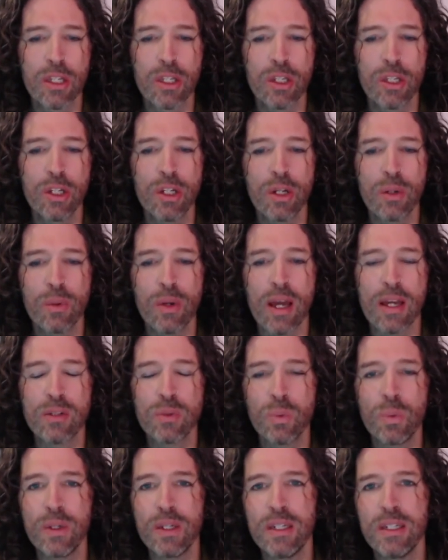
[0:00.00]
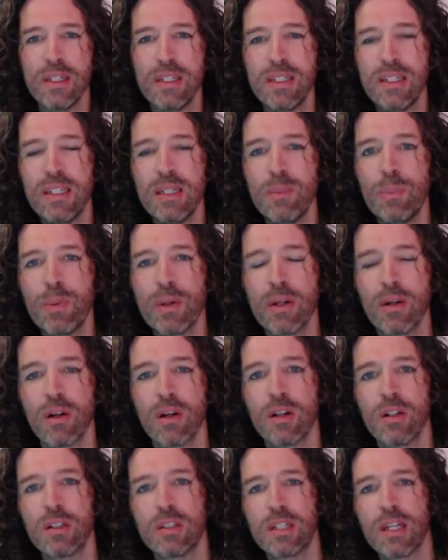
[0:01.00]
you know, as we deepen
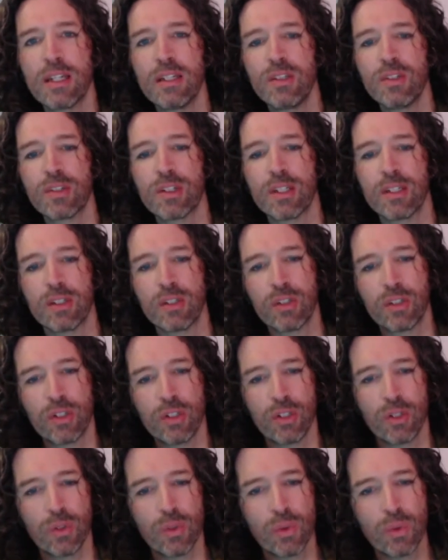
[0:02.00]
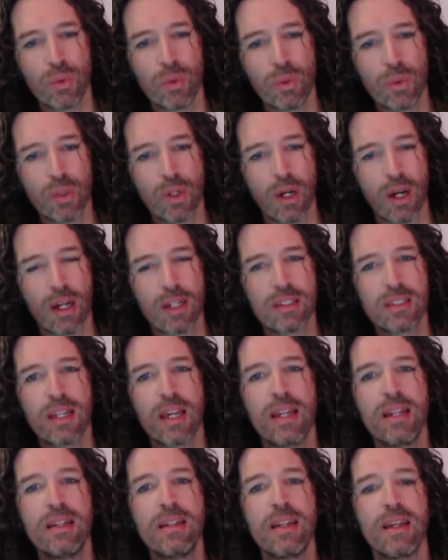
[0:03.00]
our attention to
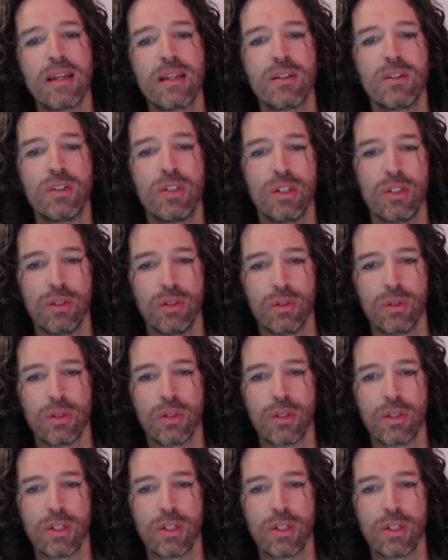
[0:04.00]
attending to